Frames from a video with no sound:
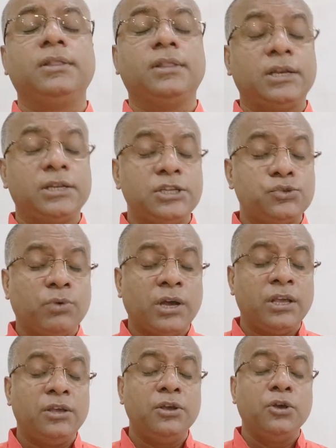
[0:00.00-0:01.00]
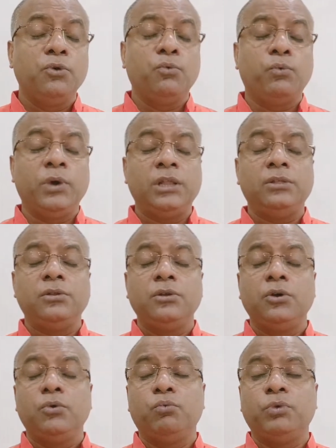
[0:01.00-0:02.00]
That is why when
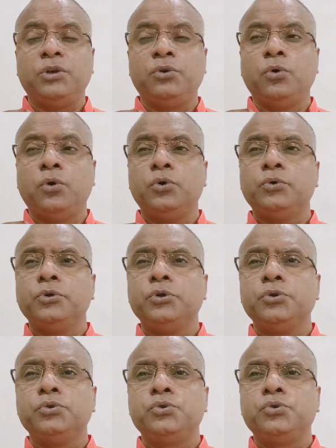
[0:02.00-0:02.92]
we go